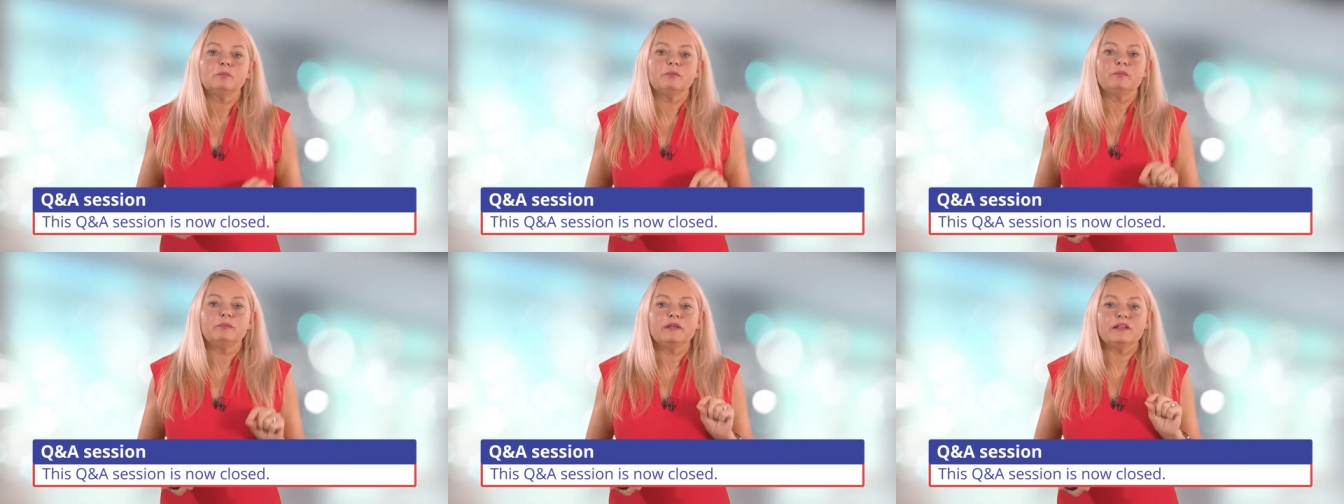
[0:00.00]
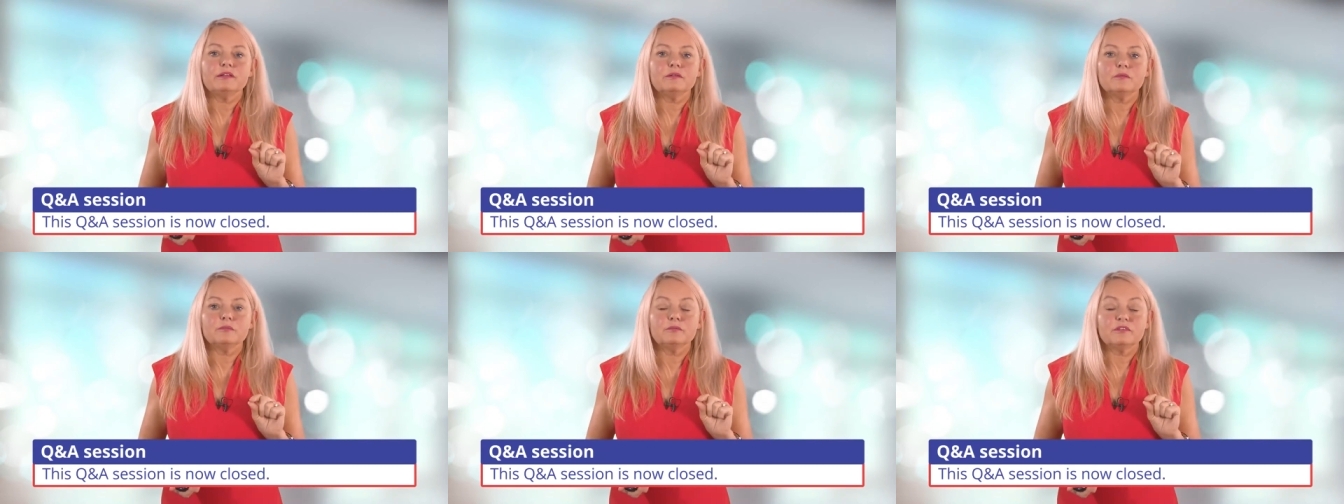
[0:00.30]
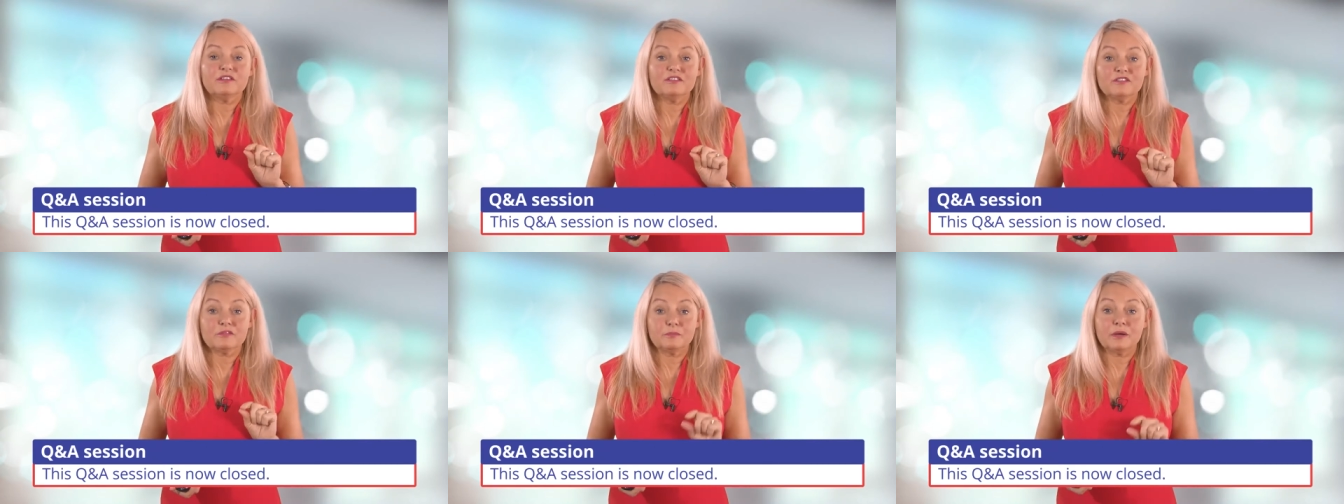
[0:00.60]
be
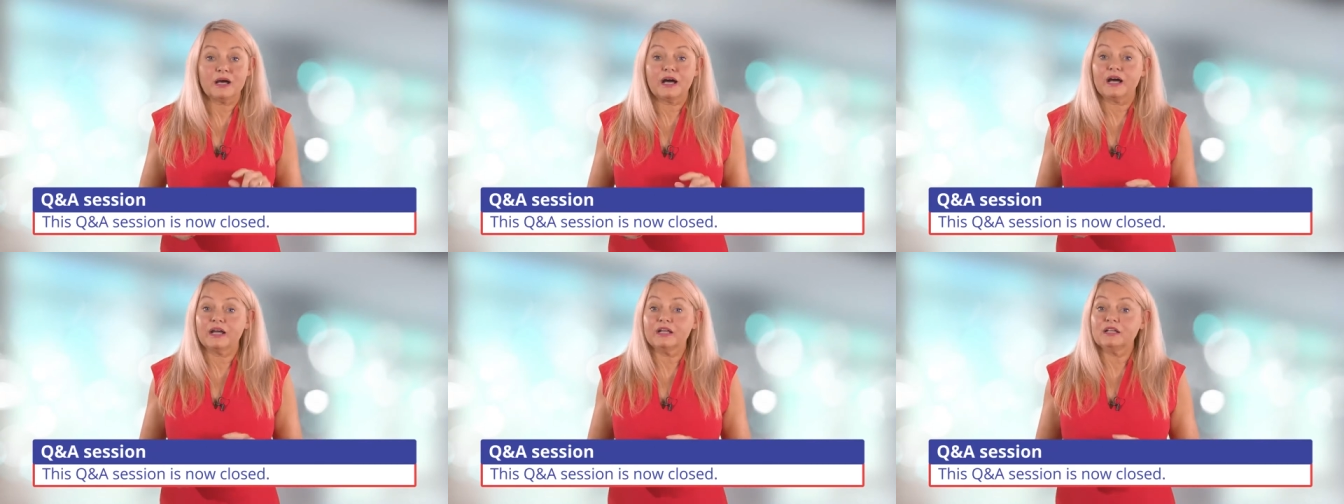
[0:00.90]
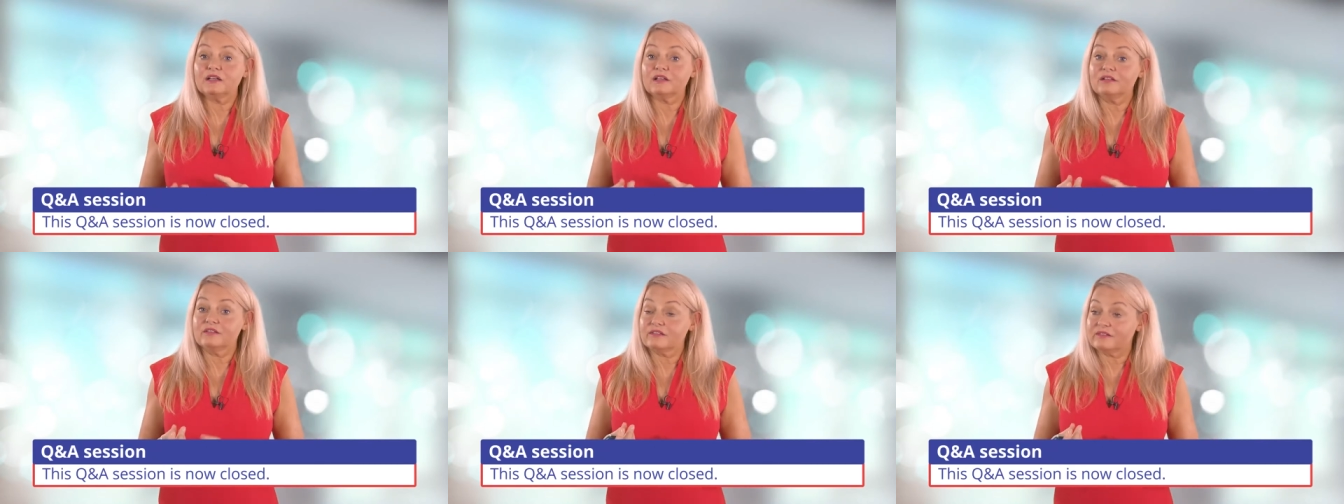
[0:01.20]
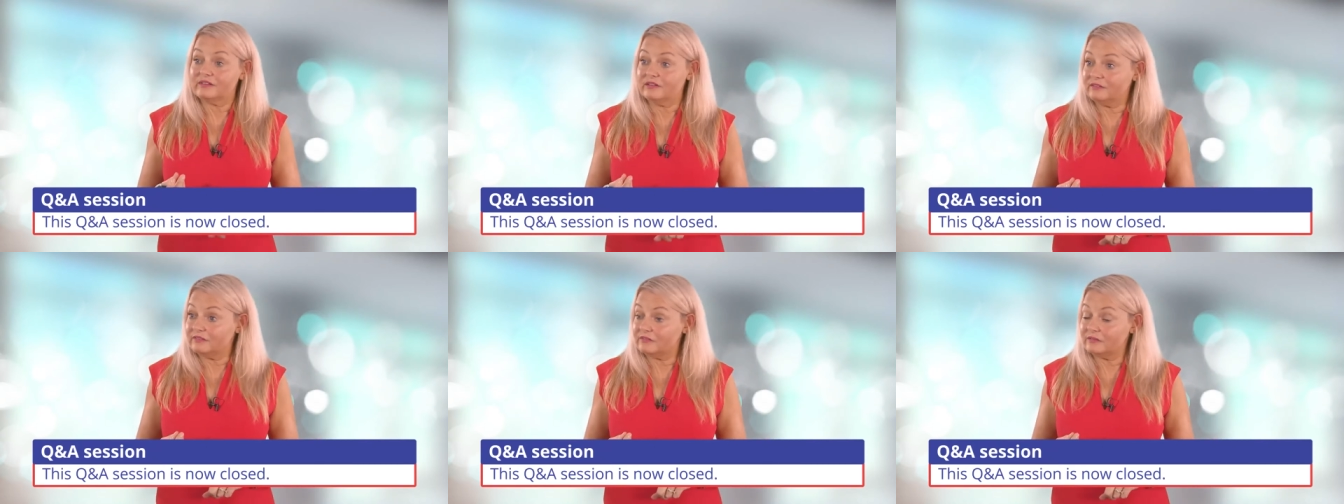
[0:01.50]
despite
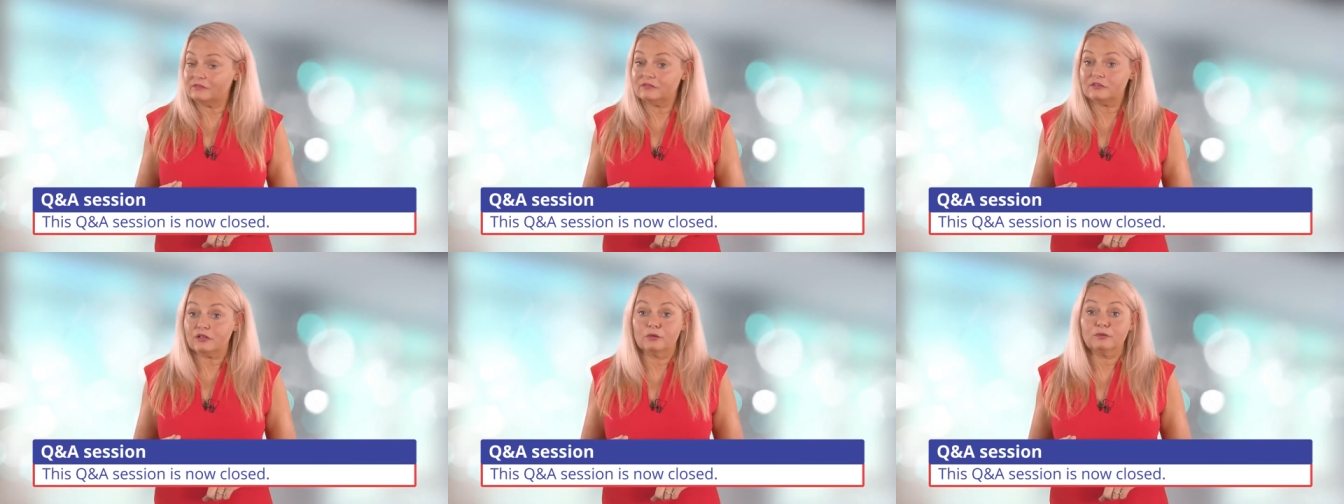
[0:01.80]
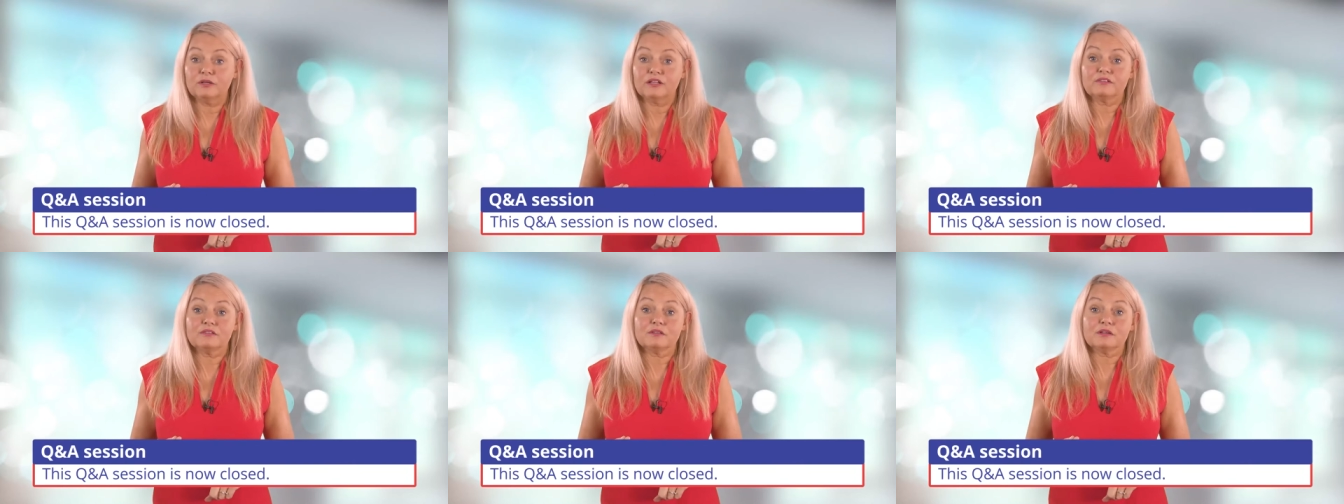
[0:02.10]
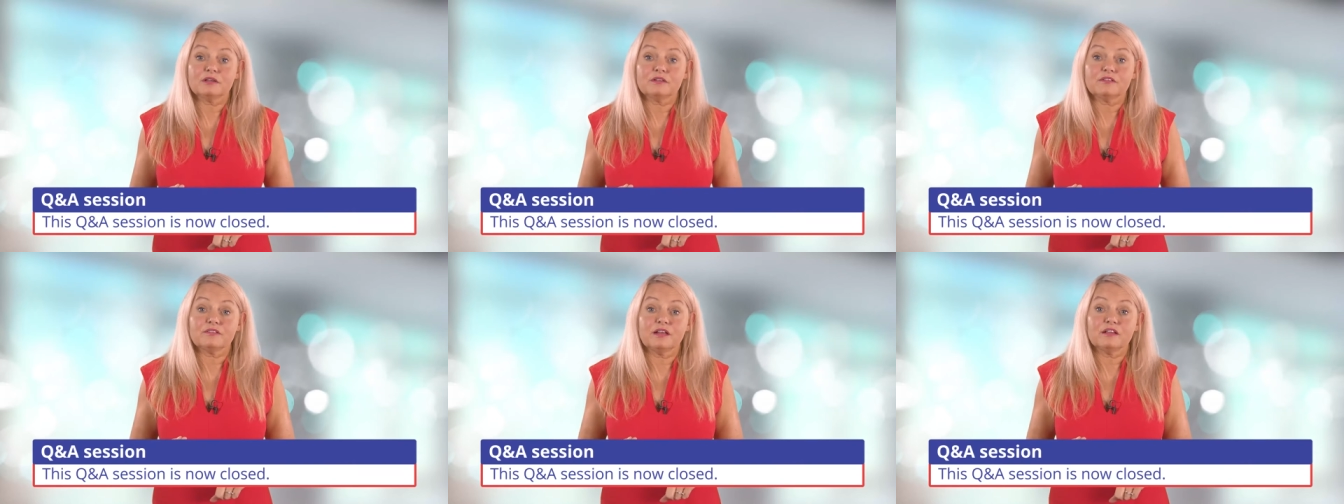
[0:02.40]
consistent
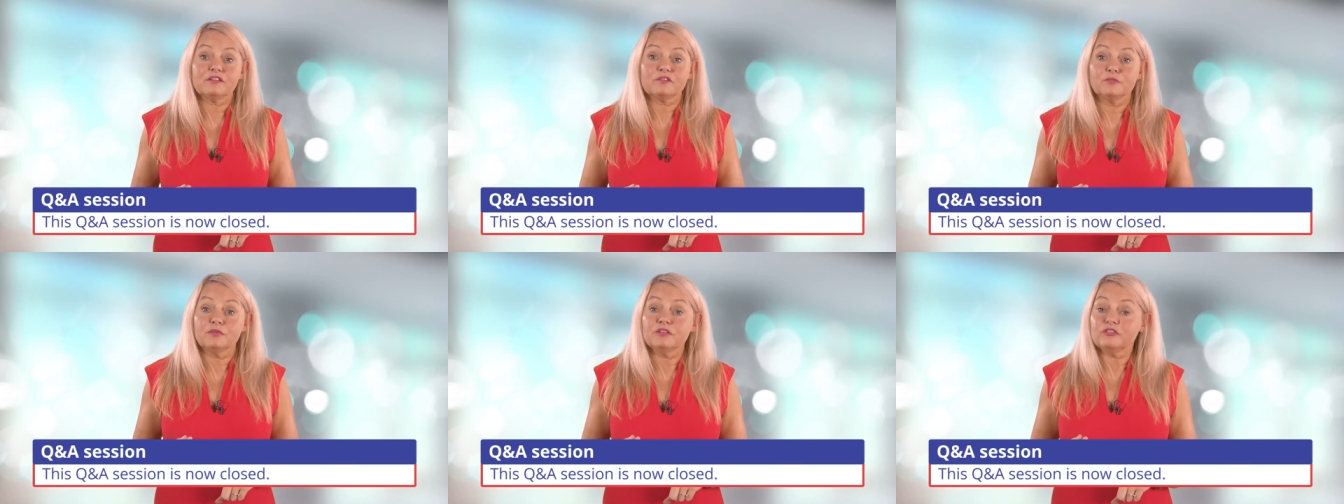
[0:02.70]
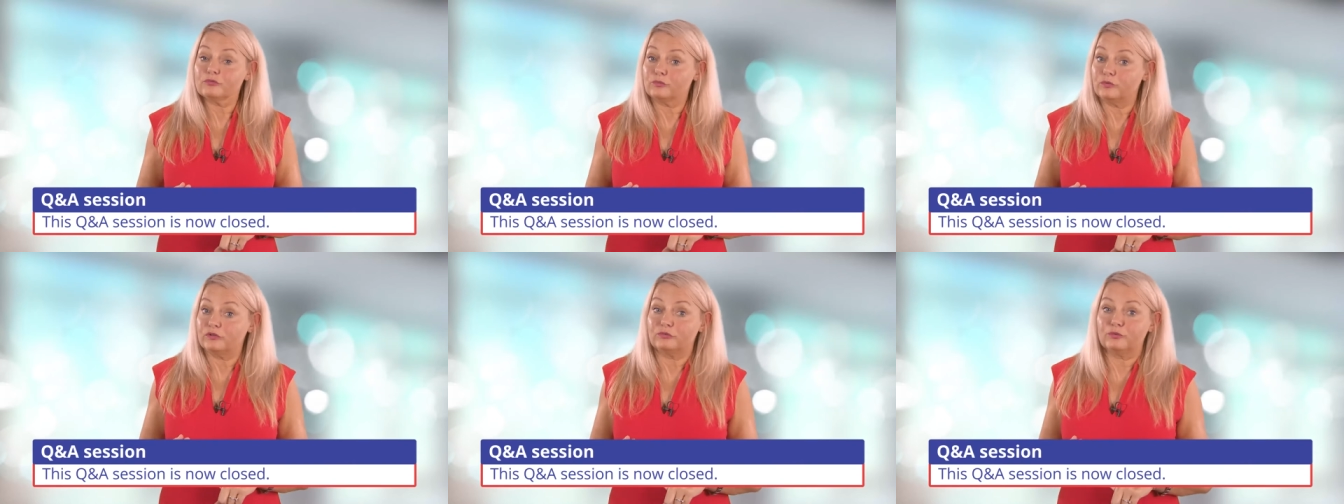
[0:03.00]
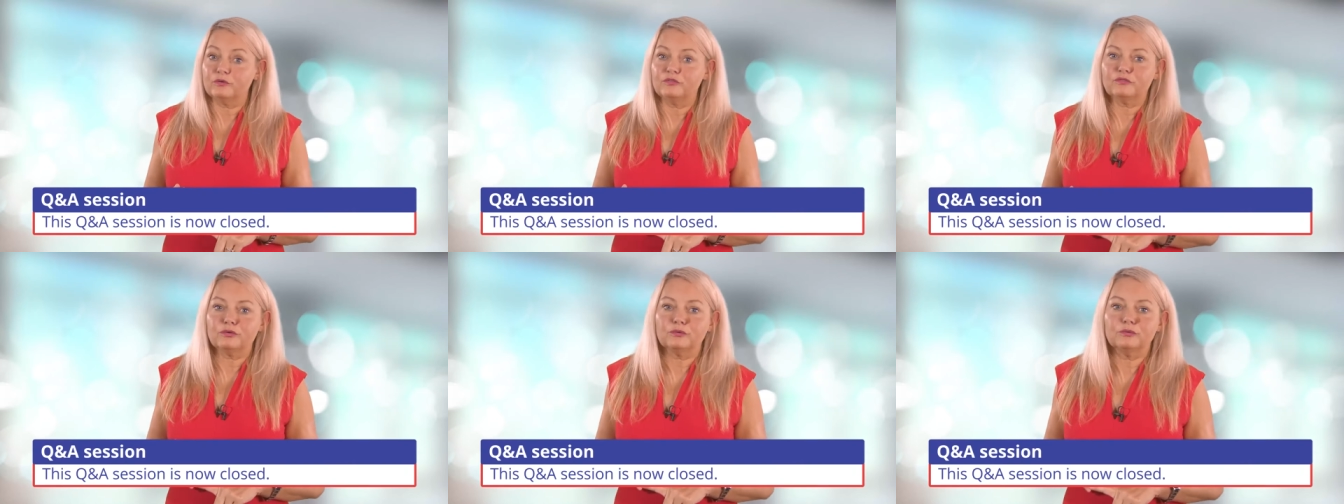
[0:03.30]
holistic assessments, which
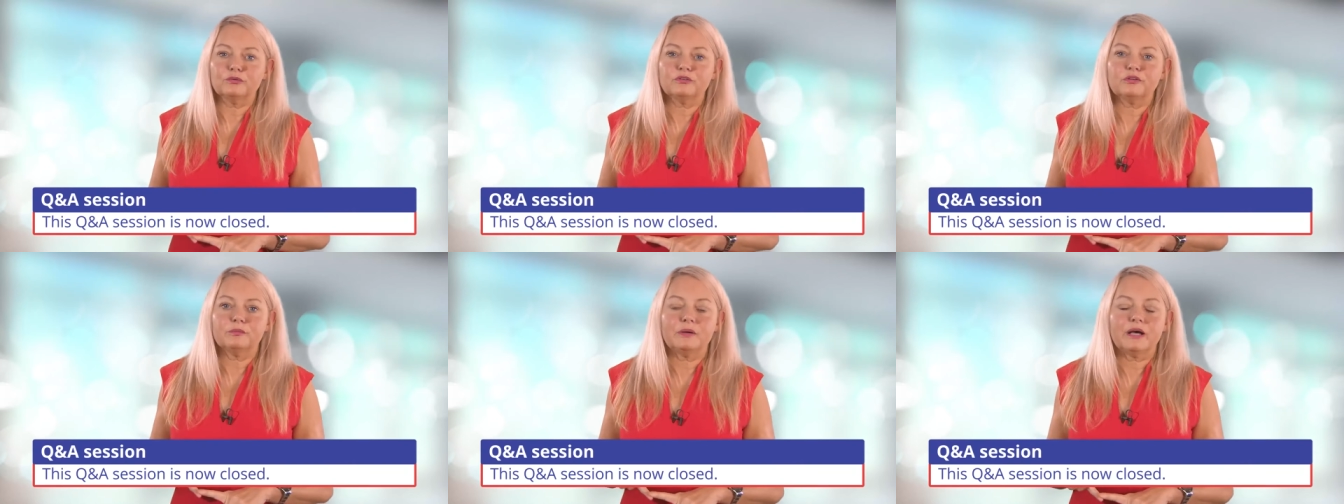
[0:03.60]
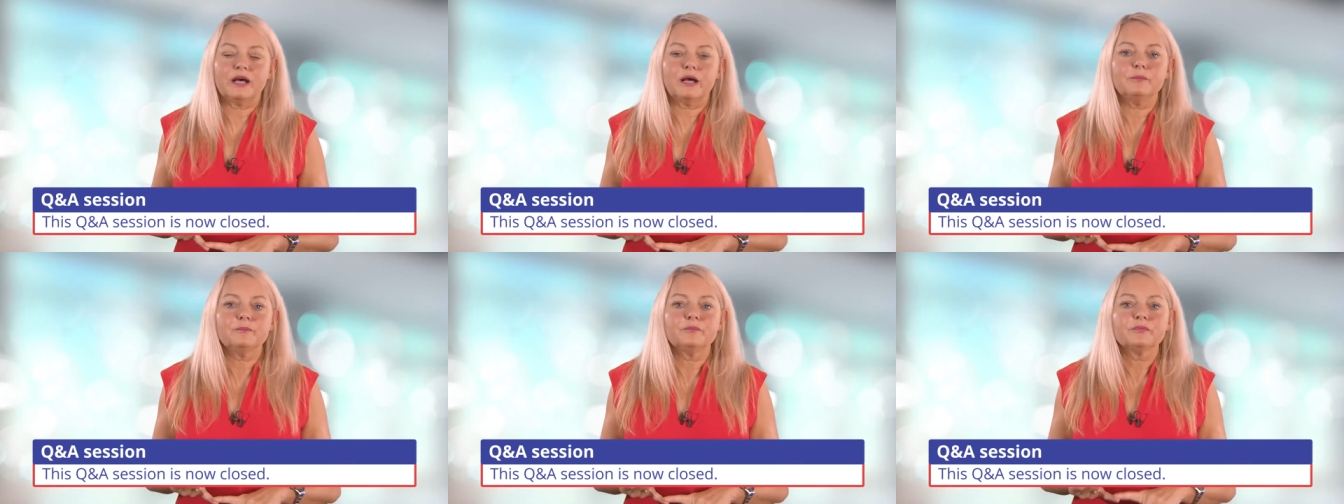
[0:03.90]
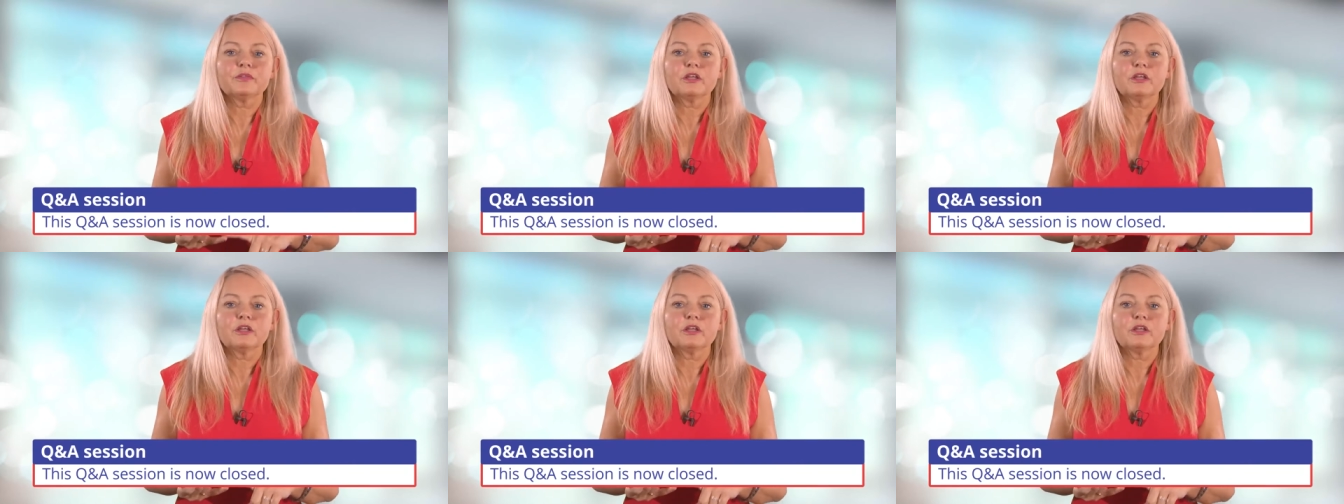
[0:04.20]
we've talked about,